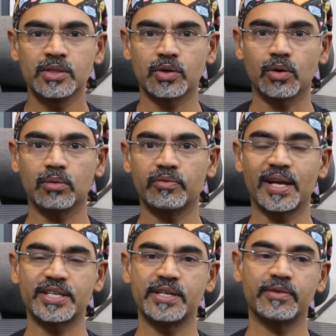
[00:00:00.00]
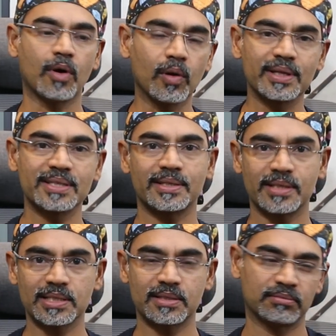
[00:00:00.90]
So we achieved all these
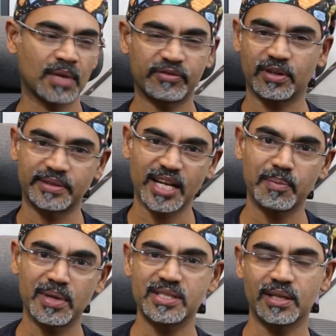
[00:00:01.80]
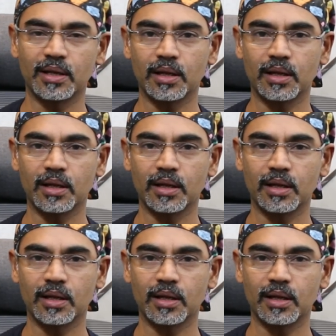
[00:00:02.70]
results after 10 months